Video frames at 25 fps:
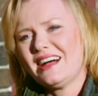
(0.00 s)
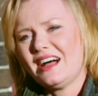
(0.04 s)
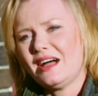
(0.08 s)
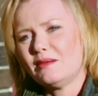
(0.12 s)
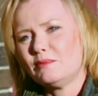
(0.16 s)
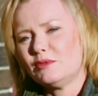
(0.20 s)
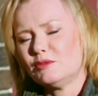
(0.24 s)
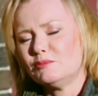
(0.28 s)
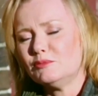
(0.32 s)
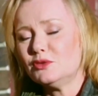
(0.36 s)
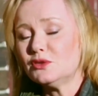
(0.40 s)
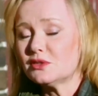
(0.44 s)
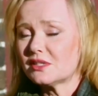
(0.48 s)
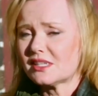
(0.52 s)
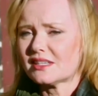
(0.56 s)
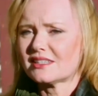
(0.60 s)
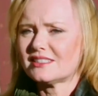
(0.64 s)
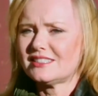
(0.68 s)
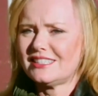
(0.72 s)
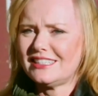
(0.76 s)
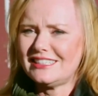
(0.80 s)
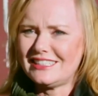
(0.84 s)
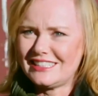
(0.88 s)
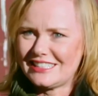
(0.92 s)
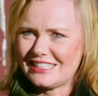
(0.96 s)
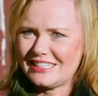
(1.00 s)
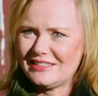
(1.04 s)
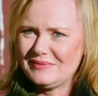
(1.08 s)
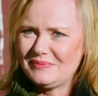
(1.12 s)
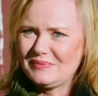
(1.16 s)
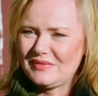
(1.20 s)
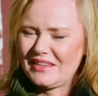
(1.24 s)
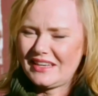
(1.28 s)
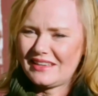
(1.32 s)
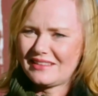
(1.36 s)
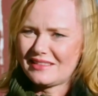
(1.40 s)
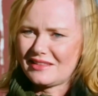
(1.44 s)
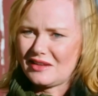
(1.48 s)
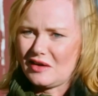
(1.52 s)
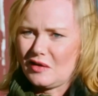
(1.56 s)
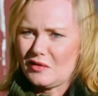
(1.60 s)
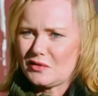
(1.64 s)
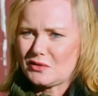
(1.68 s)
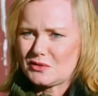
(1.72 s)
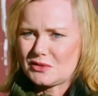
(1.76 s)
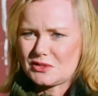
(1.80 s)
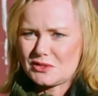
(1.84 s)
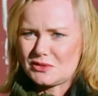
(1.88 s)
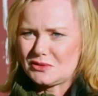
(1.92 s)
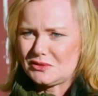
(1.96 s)
I'm a music teacher at the
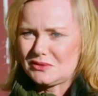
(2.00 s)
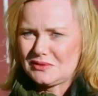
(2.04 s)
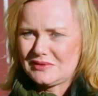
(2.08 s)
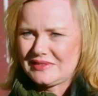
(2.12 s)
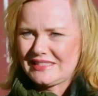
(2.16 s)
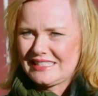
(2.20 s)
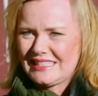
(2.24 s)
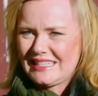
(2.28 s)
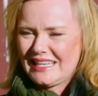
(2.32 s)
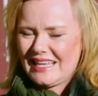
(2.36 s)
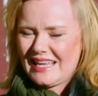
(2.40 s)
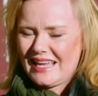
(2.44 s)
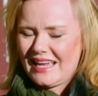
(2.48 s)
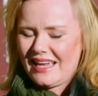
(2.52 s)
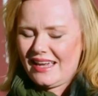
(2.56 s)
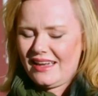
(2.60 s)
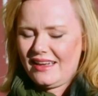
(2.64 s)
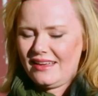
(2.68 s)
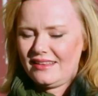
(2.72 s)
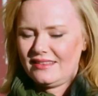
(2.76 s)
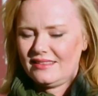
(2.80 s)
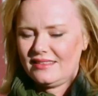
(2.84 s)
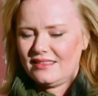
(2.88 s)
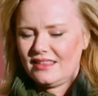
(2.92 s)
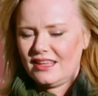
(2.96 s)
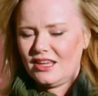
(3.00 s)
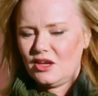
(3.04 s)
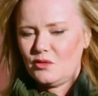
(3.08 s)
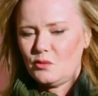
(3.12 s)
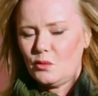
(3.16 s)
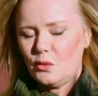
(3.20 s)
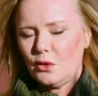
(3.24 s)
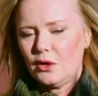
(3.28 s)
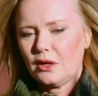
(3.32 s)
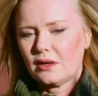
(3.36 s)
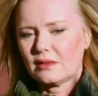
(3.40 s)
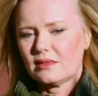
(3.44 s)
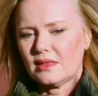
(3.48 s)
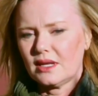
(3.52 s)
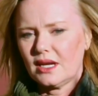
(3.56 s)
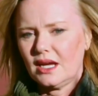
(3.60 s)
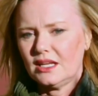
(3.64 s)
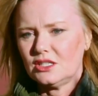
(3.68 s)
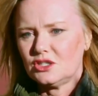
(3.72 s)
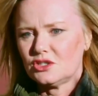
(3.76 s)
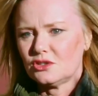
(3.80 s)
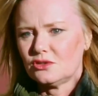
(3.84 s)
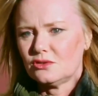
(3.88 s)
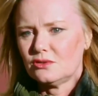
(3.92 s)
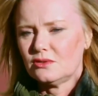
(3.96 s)
local school, and the work that
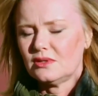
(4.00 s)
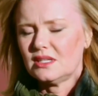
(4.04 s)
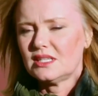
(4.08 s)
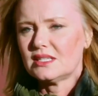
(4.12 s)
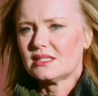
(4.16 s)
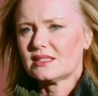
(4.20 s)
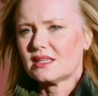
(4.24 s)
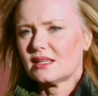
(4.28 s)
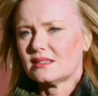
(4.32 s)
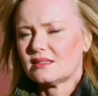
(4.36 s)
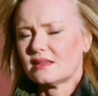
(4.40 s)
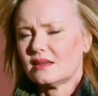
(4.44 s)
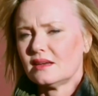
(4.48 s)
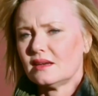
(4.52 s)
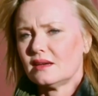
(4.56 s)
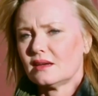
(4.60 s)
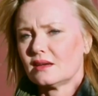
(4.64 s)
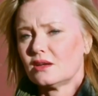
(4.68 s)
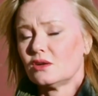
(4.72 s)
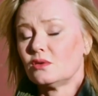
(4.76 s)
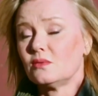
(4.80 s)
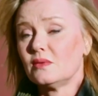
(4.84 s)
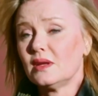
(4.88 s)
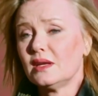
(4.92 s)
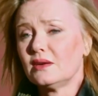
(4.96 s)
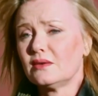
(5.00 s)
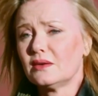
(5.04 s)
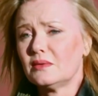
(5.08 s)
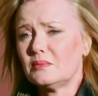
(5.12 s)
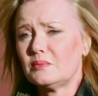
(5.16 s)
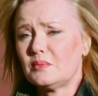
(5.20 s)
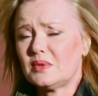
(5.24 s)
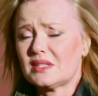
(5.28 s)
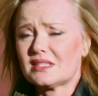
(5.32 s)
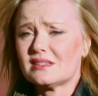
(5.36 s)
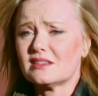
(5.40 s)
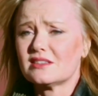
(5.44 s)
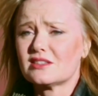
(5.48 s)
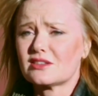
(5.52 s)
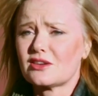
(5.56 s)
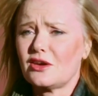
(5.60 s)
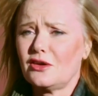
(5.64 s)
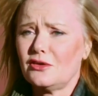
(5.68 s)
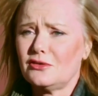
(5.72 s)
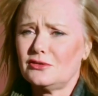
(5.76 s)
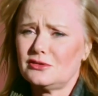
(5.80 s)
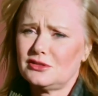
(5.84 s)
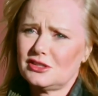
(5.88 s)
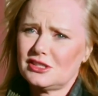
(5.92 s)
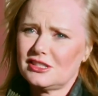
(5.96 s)
I do is as a career and business
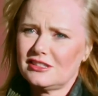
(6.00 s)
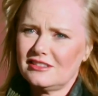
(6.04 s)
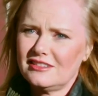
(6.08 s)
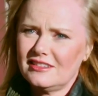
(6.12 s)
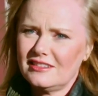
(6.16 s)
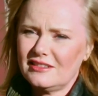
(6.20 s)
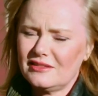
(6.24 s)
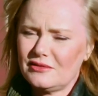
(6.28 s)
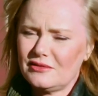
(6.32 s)
coach